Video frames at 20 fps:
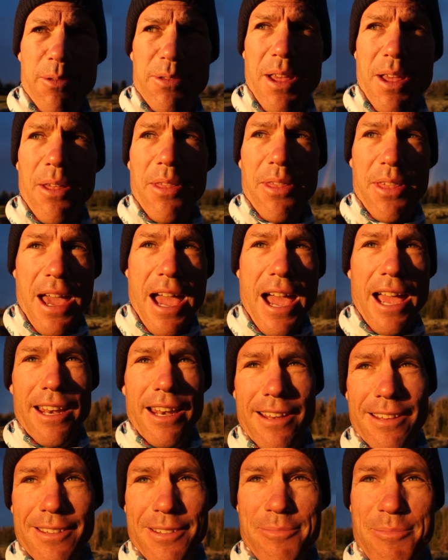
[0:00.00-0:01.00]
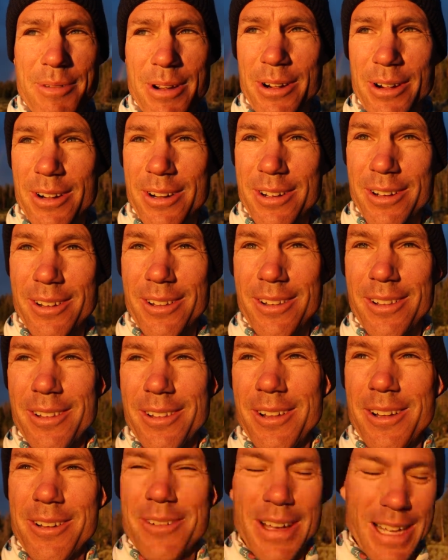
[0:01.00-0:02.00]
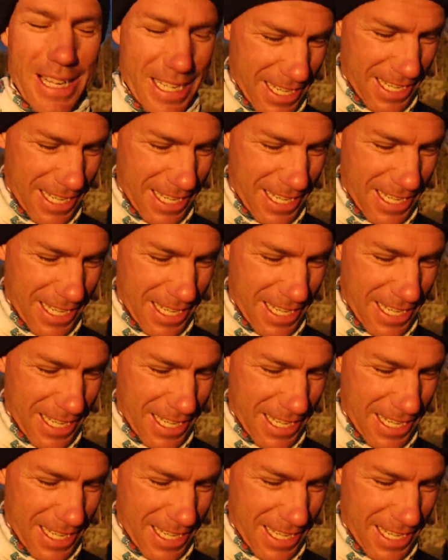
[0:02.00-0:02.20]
Now that is a miracle. Oh my